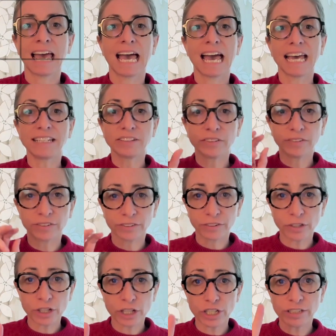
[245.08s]
And the
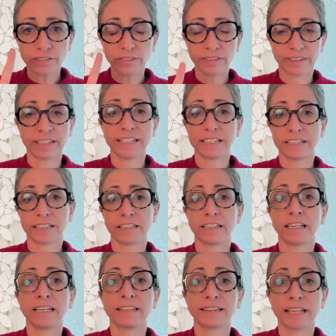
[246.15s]
third thing
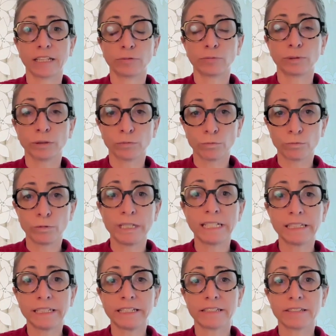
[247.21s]
that will
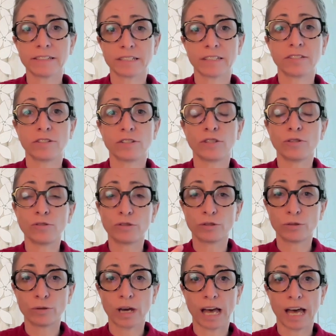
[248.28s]
really assist you
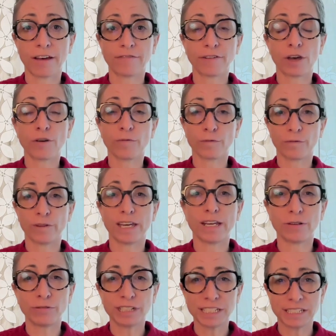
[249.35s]
to have a
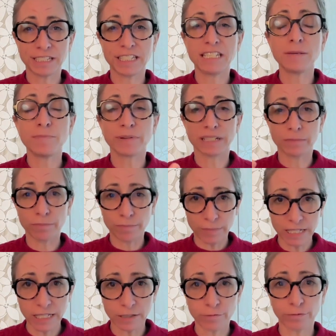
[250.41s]
very deep and
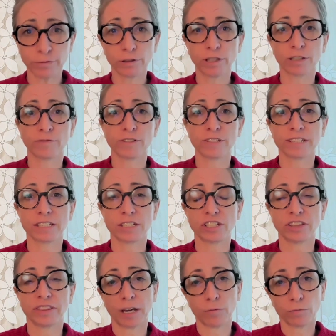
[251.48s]
meaningful
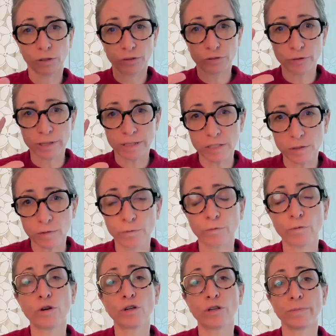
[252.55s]
conversation that will
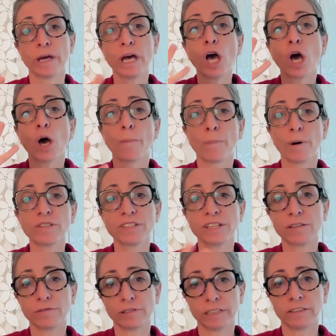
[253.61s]
transform
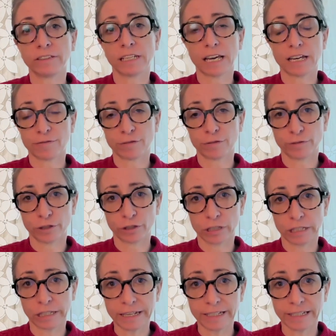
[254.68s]
positively the life of your
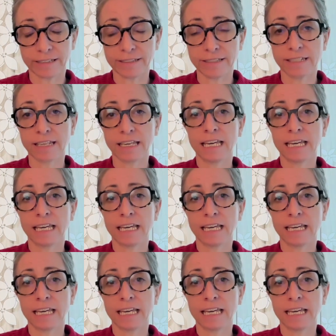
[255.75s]
client